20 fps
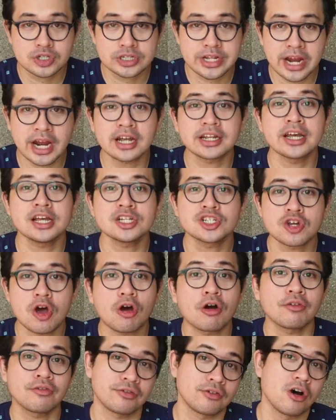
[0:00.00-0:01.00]
Decadent
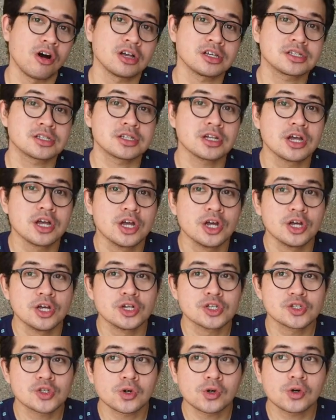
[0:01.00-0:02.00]
Choco Frost.
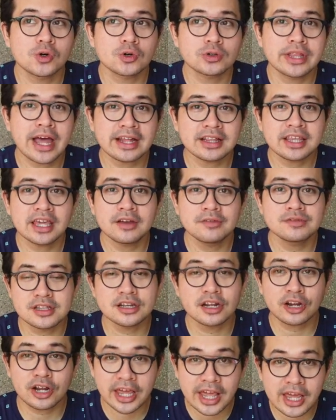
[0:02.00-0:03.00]
So, that gives
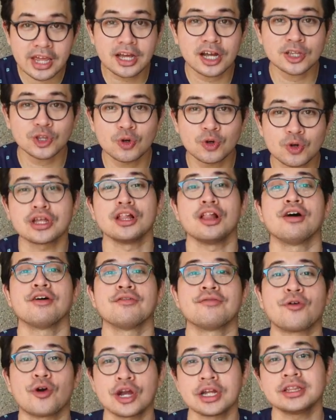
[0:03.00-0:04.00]
the cake a
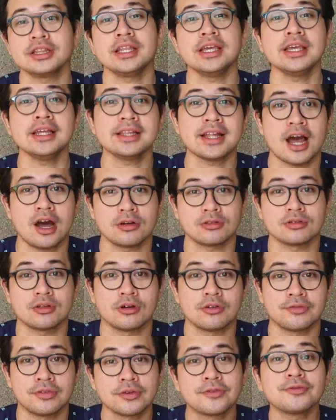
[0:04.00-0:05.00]
total of 14 out
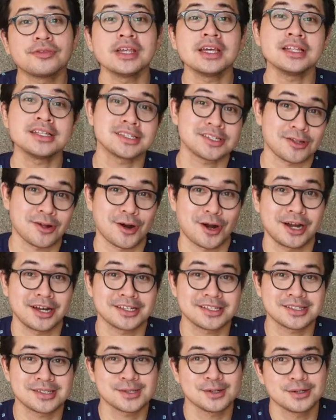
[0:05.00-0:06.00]
of 15
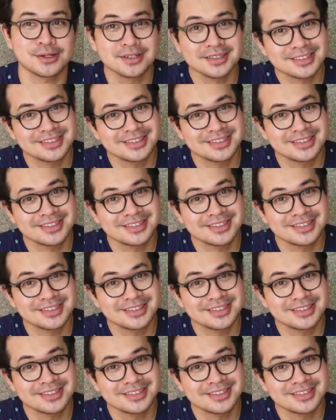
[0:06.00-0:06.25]
stars.